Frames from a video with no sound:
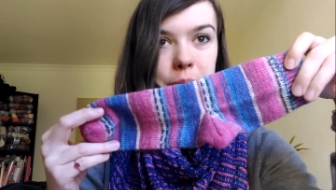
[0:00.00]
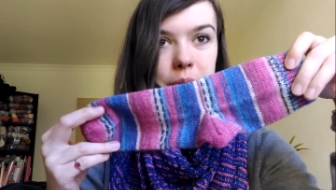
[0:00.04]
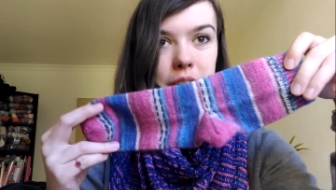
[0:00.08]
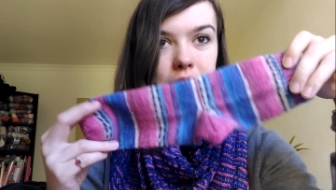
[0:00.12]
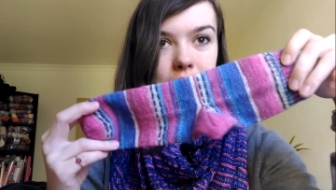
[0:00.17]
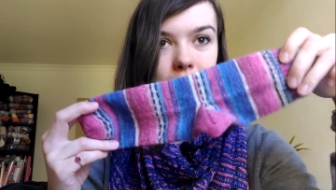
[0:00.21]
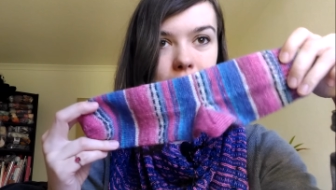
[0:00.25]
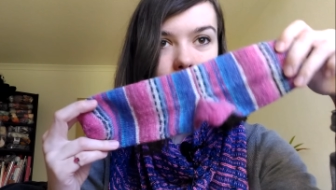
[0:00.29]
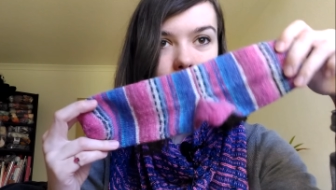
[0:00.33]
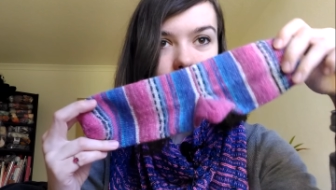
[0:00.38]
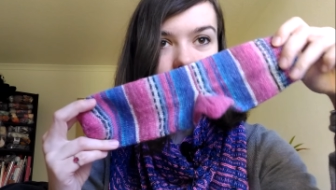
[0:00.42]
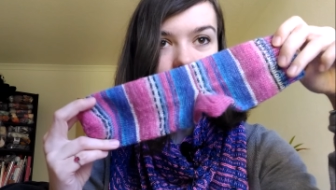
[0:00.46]

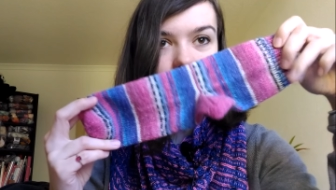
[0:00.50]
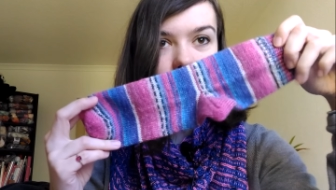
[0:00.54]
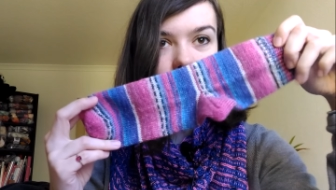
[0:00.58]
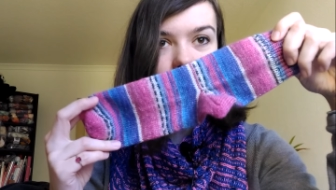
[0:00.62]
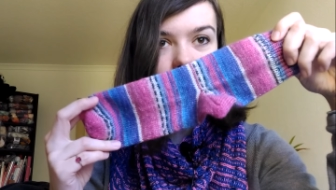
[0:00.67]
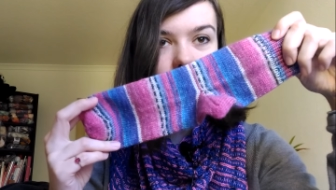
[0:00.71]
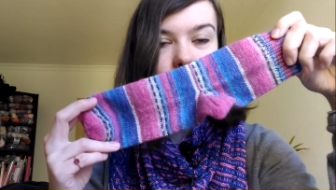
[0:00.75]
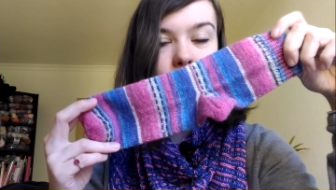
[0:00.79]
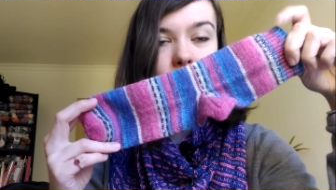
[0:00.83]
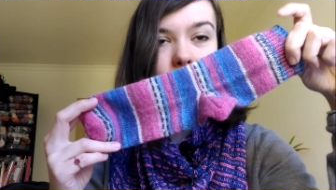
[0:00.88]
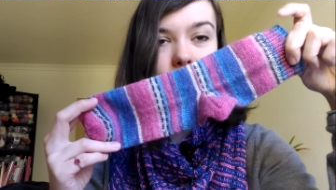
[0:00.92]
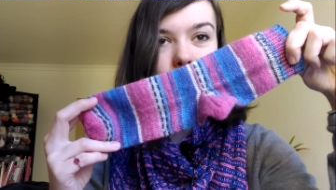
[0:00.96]
But they, they,
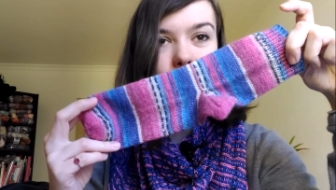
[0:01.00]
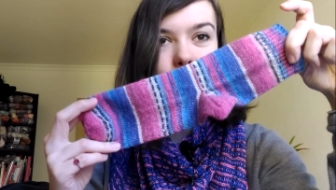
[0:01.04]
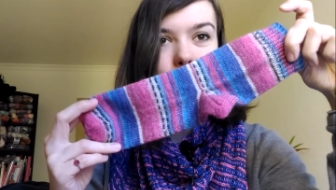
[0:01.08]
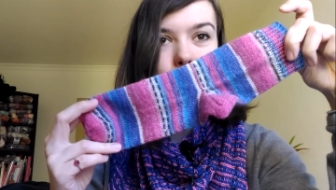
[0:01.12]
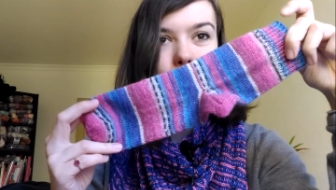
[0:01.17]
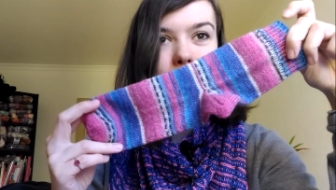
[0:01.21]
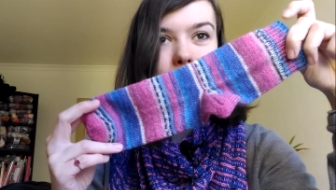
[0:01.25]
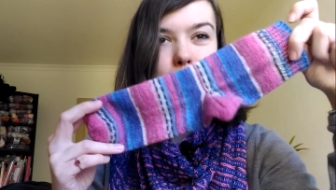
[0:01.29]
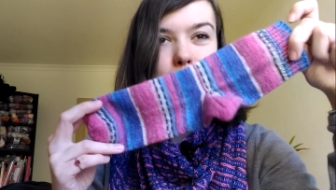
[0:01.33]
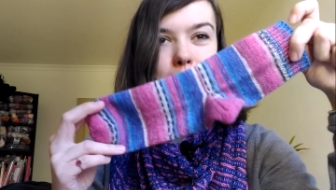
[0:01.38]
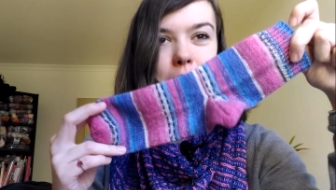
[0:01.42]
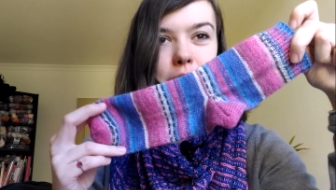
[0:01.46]
just totally
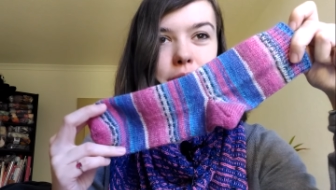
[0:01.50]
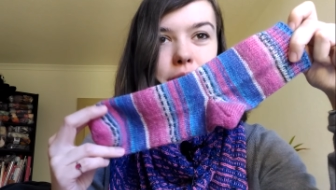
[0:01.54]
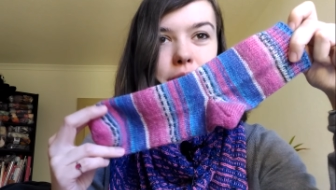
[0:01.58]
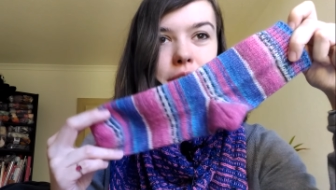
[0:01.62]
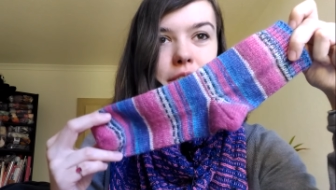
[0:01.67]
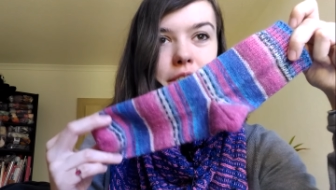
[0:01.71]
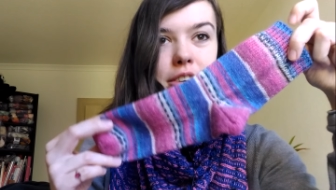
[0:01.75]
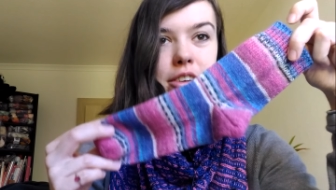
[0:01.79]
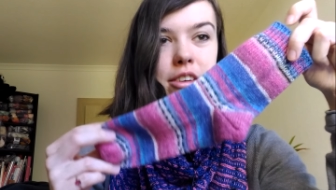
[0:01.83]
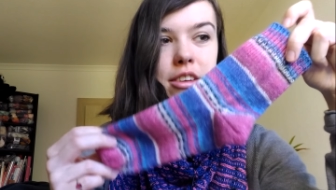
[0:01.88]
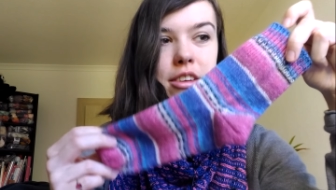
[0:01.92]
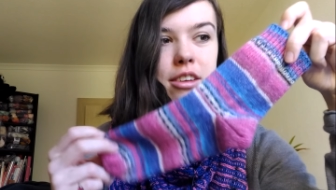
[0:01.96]
remind me of
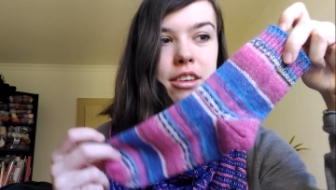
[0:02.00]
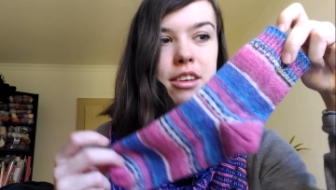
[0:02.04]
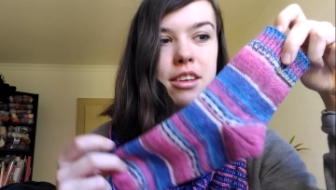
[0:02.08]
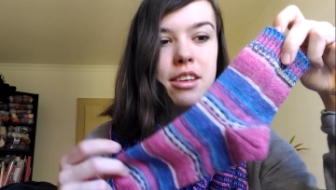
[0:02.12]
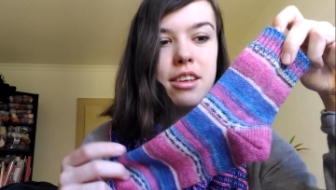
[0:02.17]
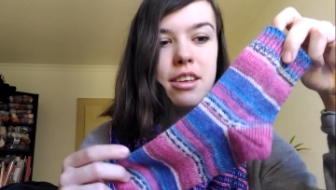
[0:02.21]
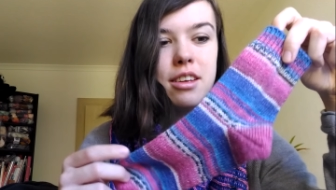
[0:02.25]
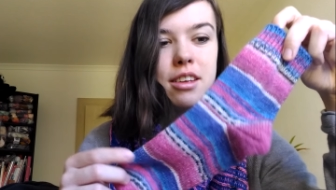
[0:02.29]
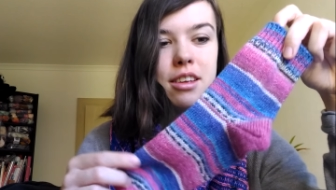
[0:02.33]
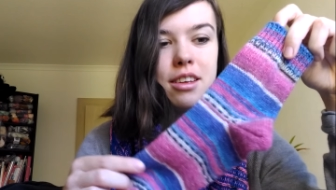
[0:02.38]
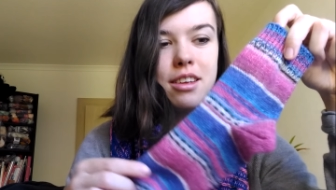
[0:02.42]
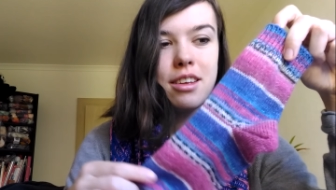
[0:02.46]
her.
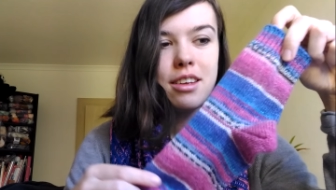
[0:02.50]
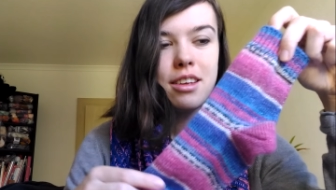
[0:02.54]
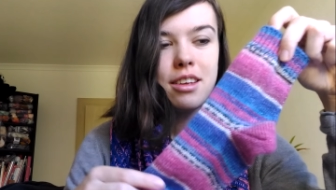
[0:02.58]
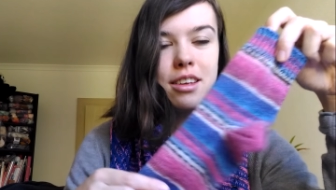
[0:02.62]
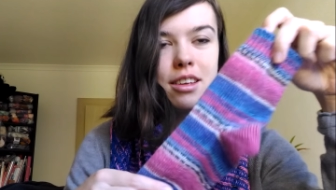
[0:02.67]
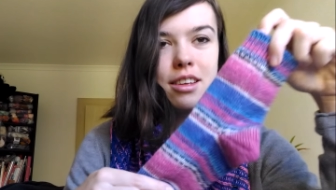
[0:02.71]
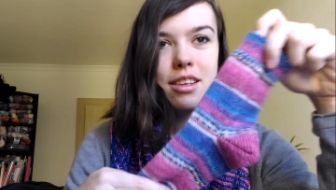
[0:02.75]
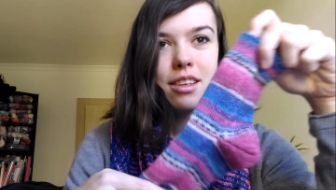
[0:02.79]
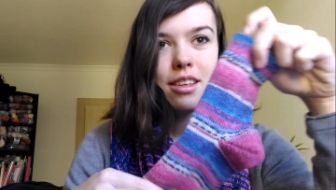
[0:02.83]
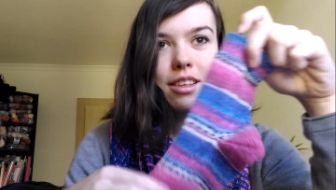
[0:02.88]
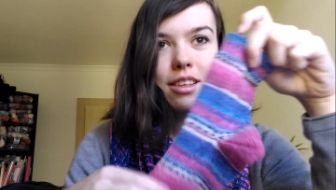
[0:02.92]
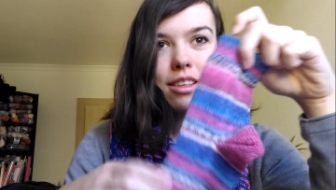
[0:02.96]

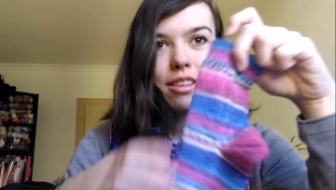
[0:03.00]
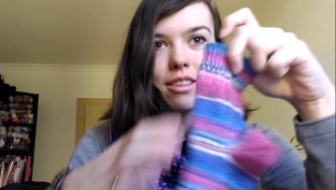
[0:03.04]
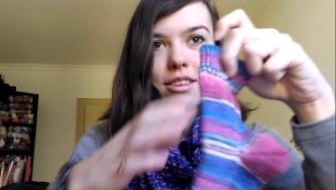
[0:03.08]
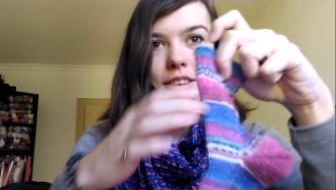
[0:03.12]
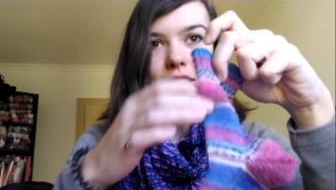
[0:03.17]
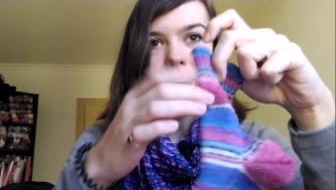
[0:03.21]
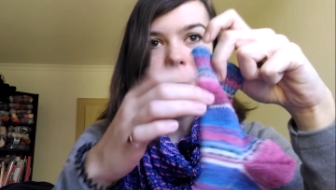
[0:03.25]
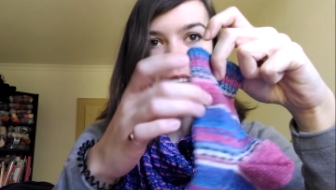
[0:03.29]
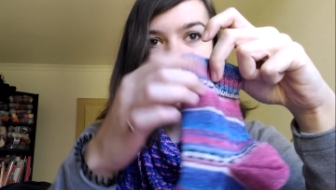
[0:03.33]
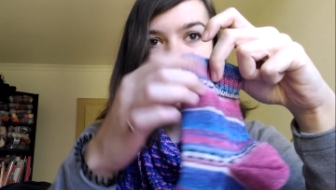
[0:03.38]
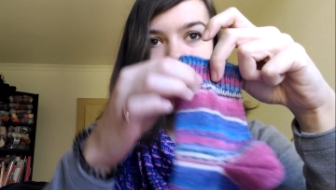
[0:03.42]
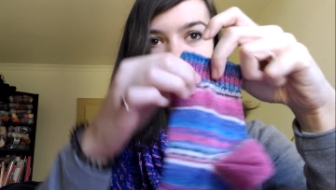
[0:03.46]

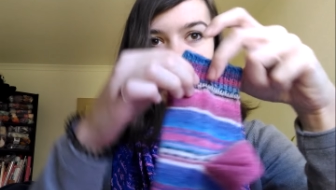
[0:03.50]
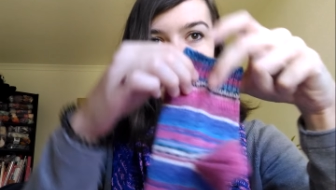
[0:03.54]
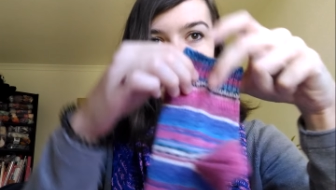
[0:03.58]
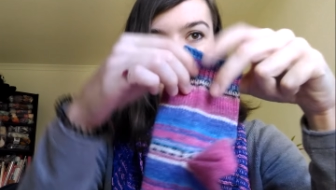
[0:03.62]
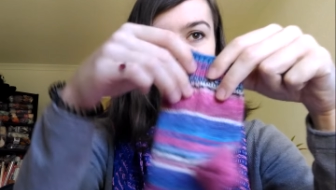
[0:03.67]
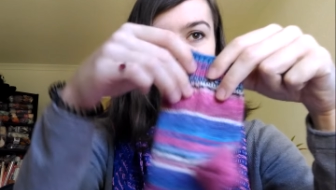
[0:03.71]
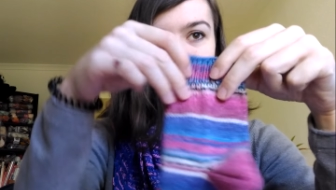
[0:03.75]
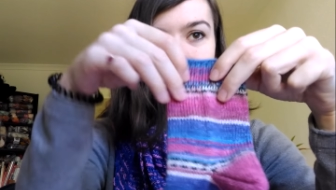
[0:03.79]
So I cast